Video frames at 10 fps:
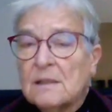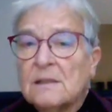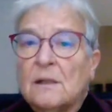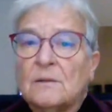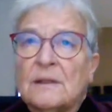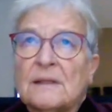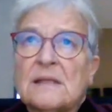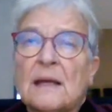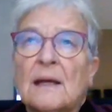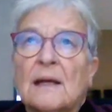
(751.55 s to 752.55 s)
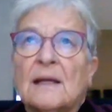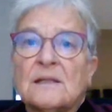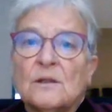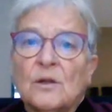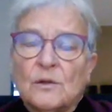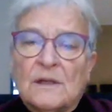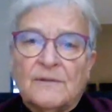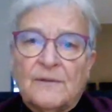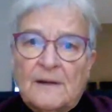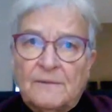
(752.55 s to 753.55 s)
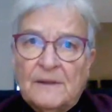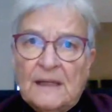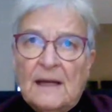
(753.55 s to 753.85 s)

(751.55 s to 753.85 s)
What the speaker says: So it's good if